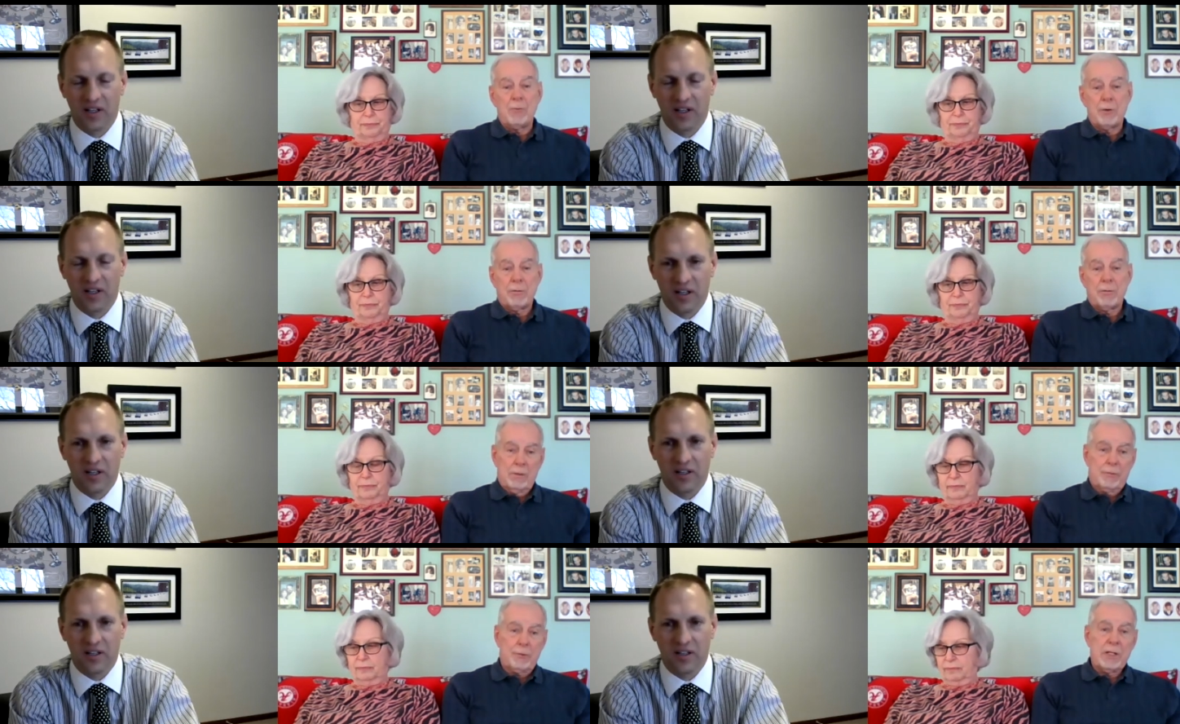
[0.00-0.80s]
Speaker 1: over
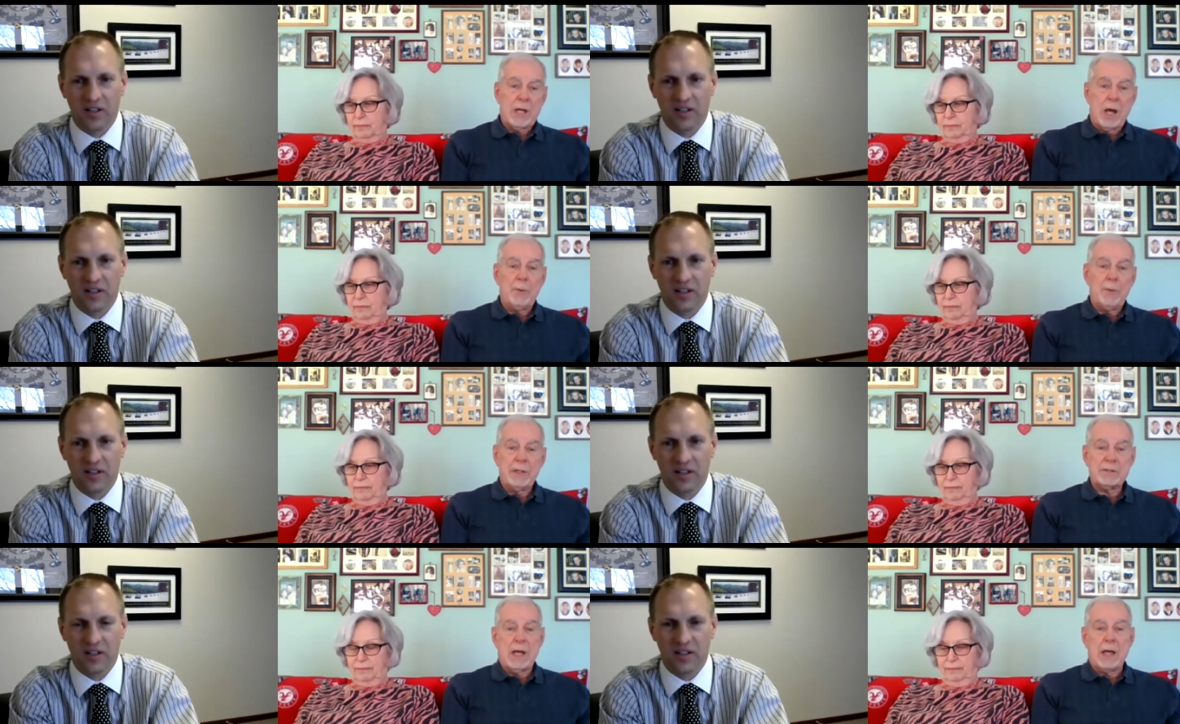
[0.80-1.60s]
three
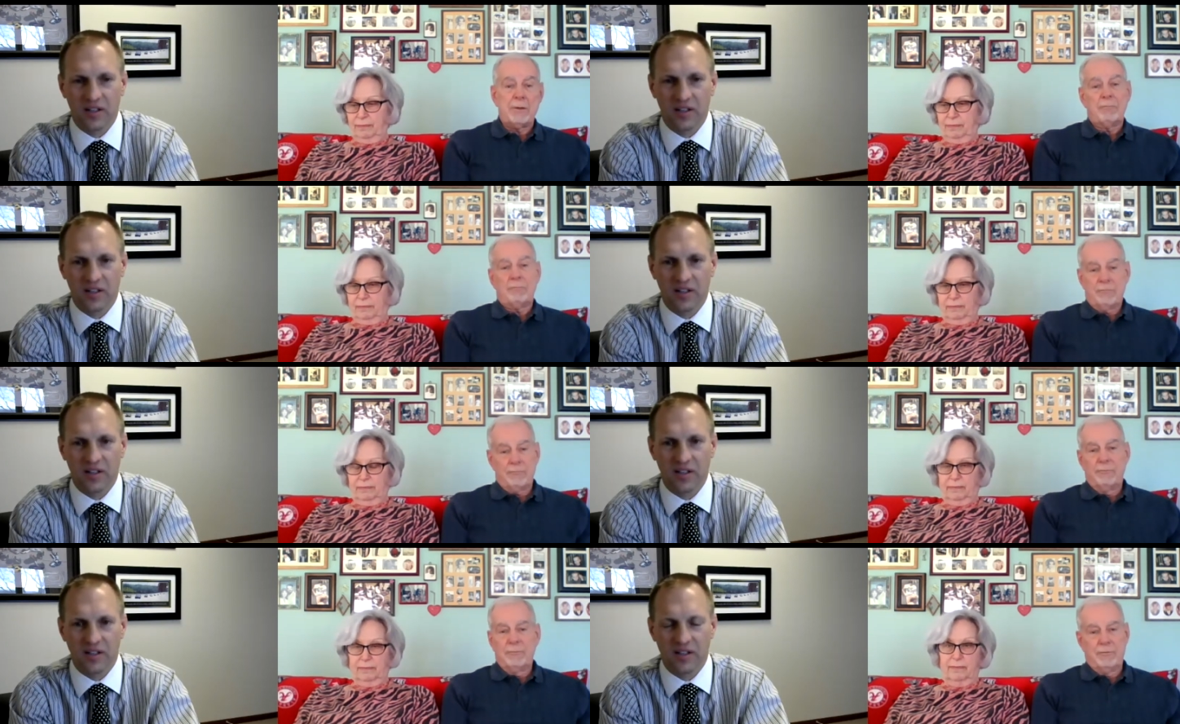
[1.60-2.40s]
companies, not
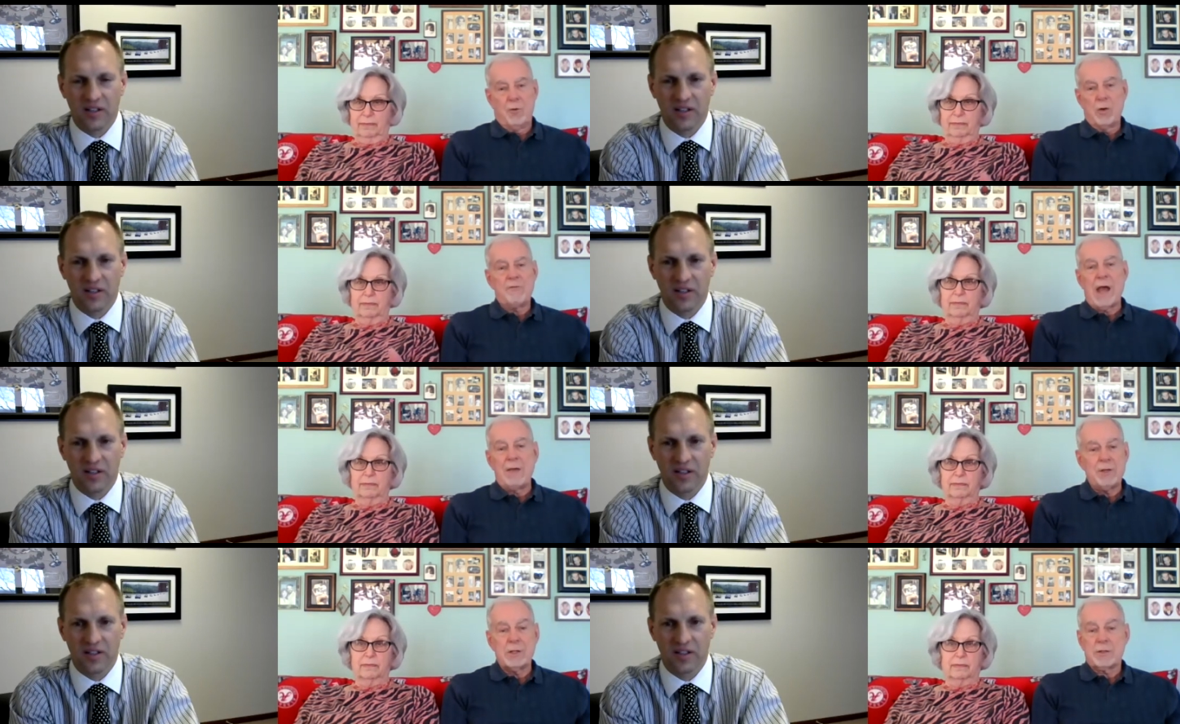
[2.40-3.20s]

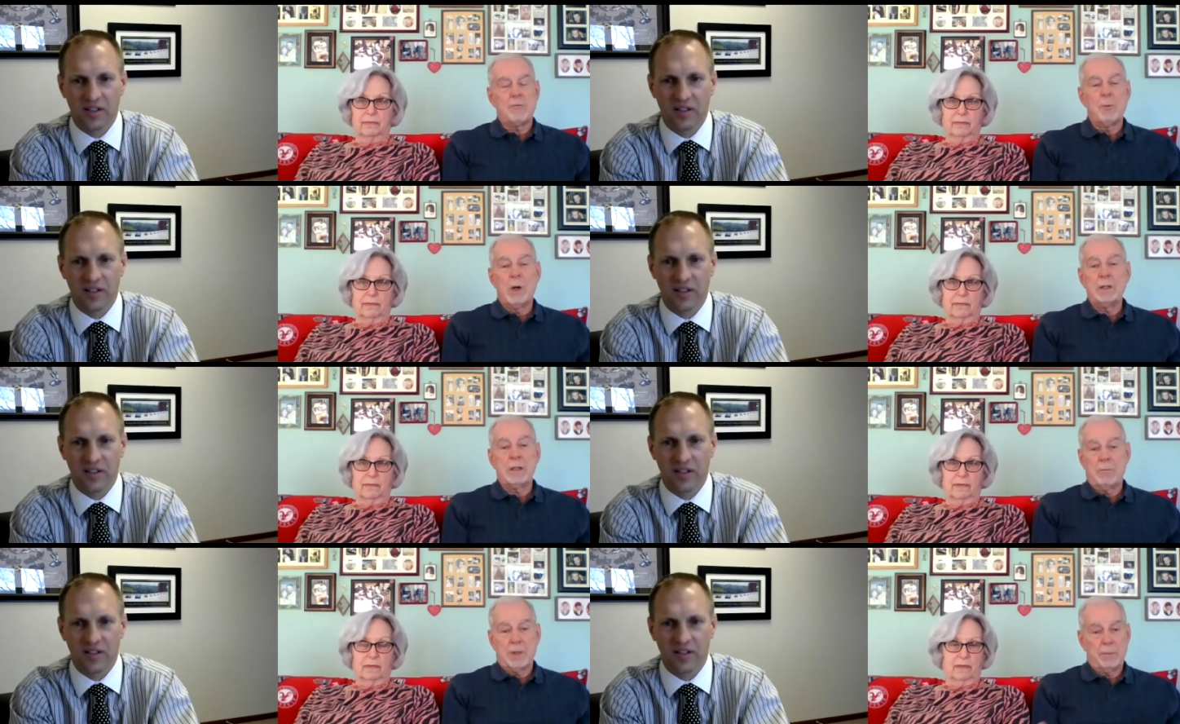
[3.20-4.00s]
45 years over one
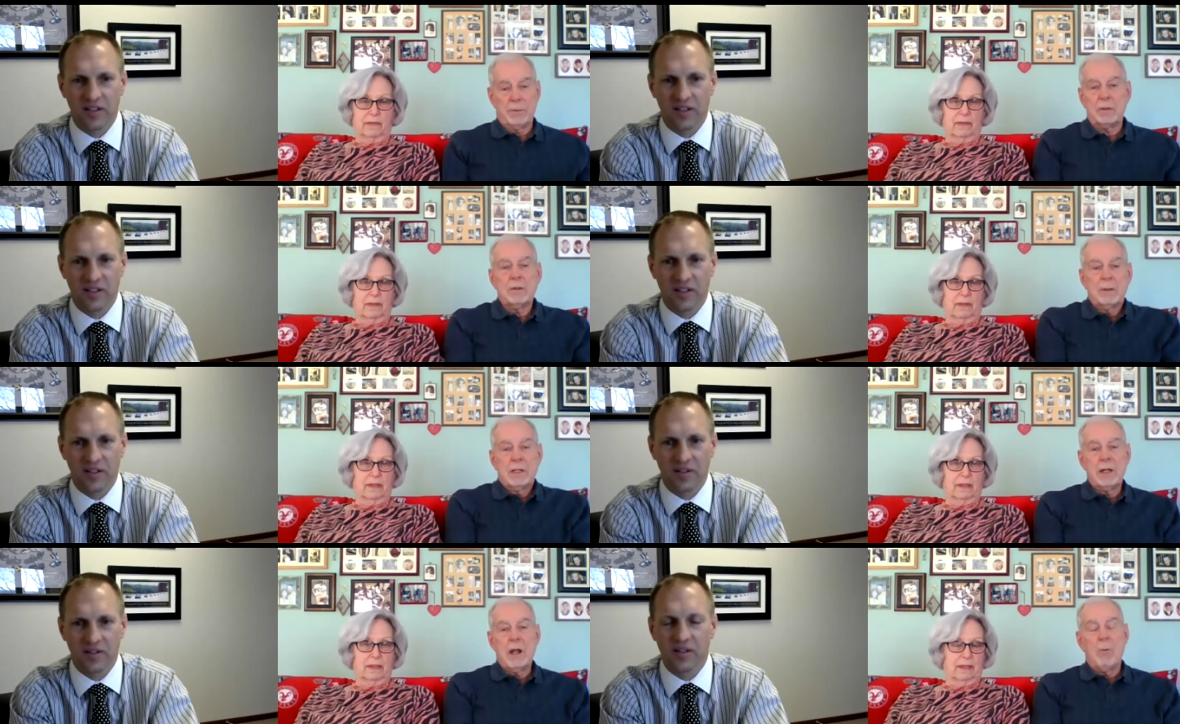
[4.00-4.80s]
company, but
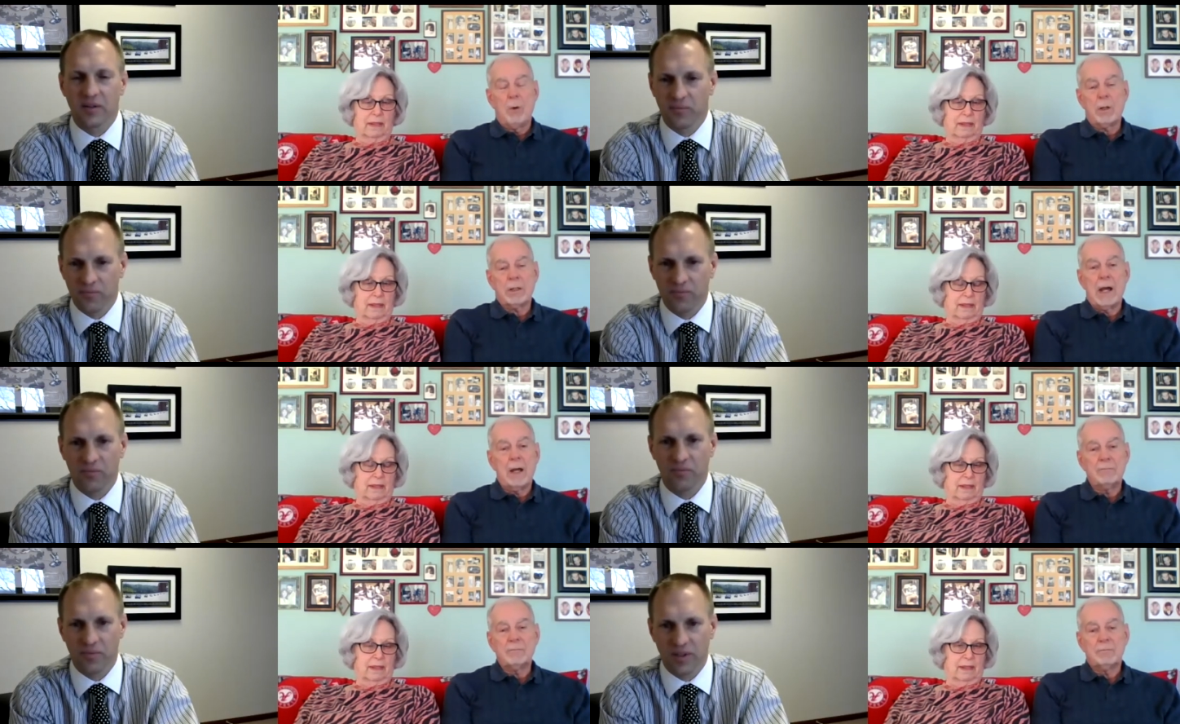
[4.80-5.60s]
it all worked
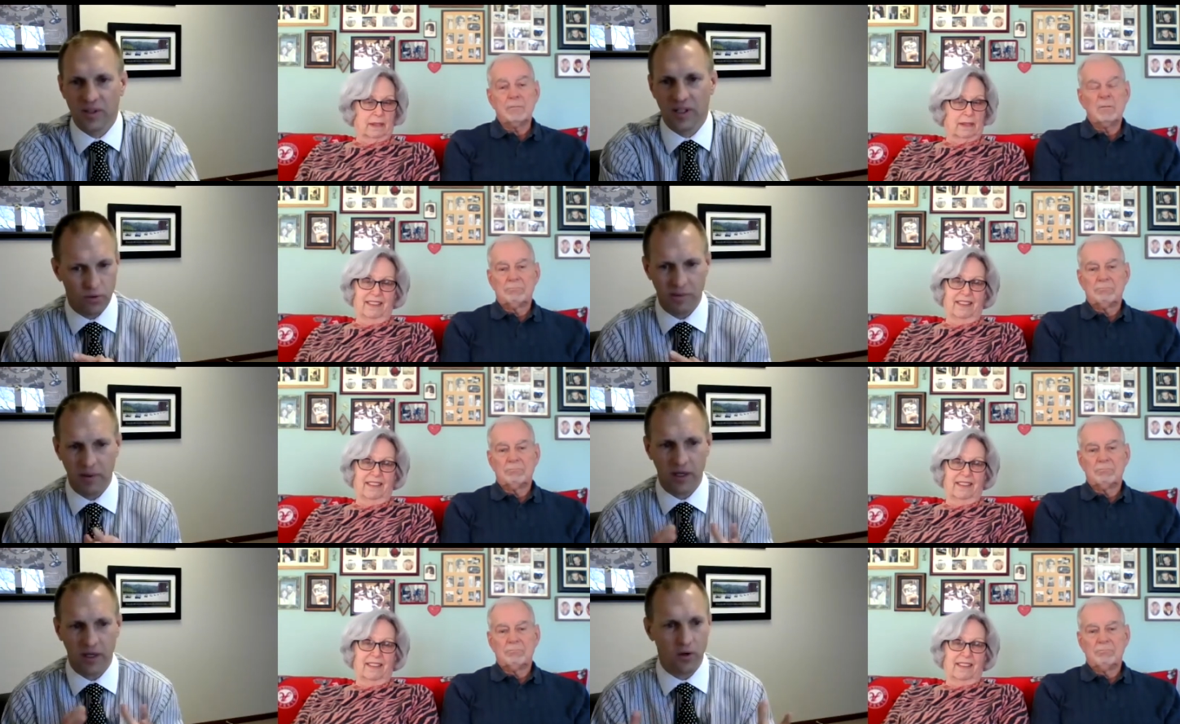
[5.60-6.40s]
out.
Speaker 2: We've
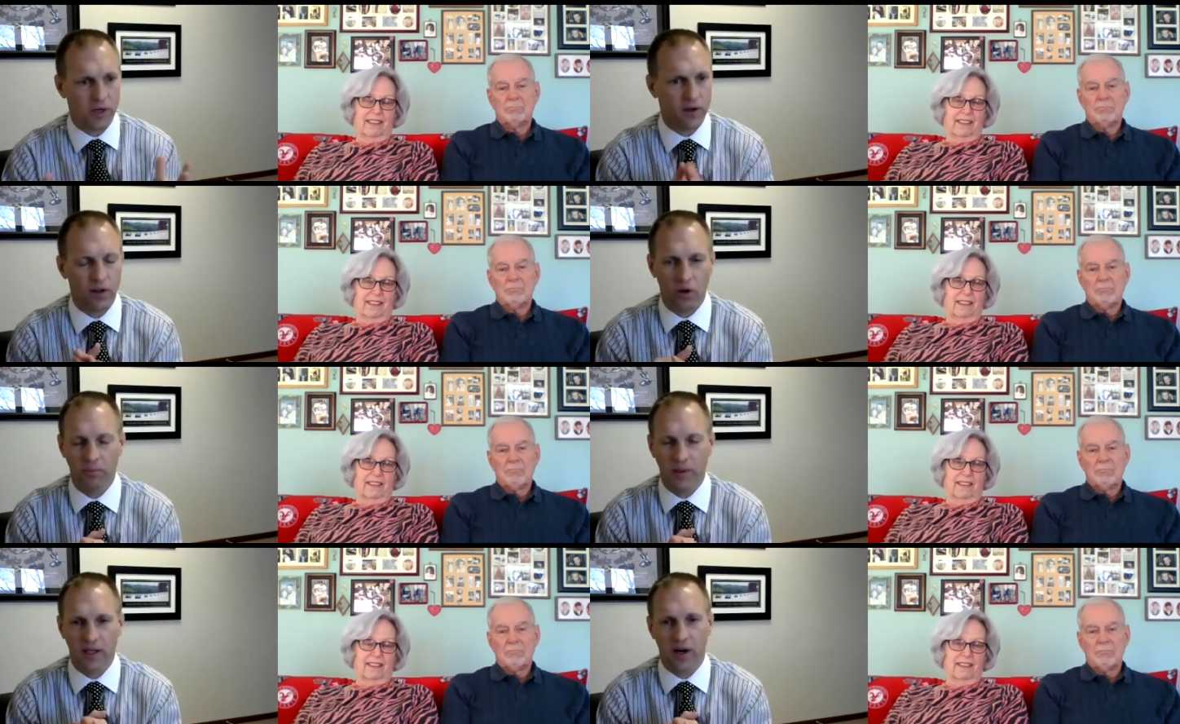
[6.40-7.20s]
been going here a little
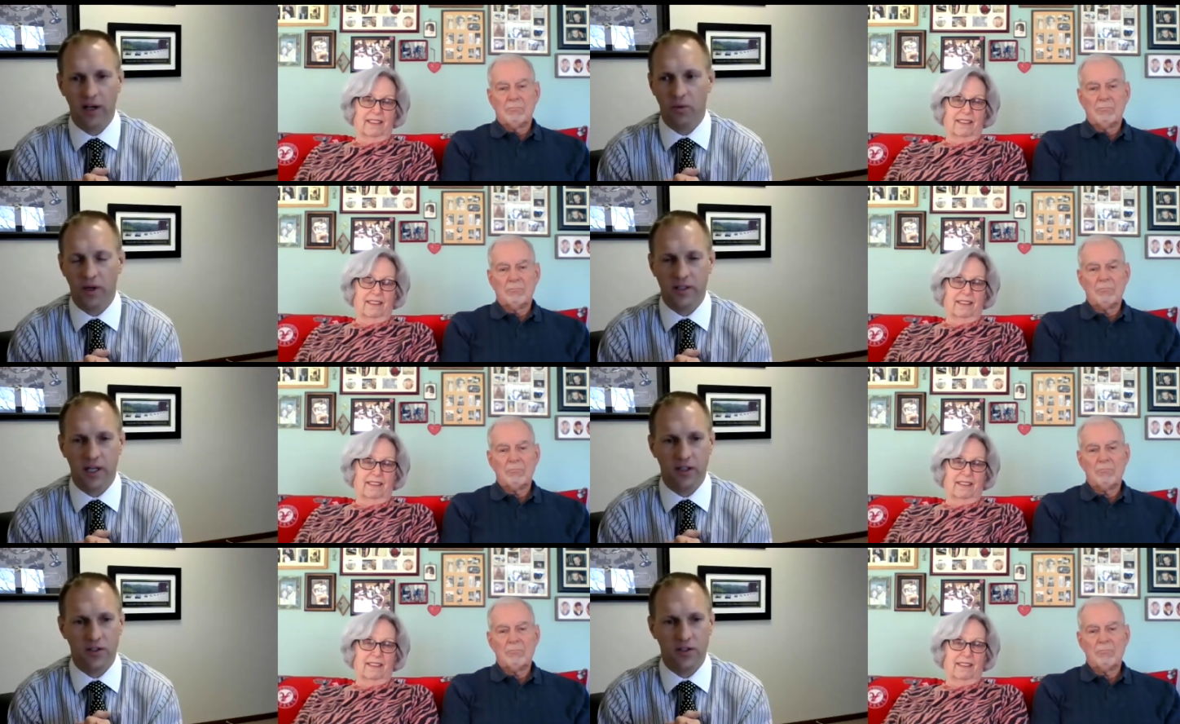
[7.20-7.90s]
bit, and I didn't want to take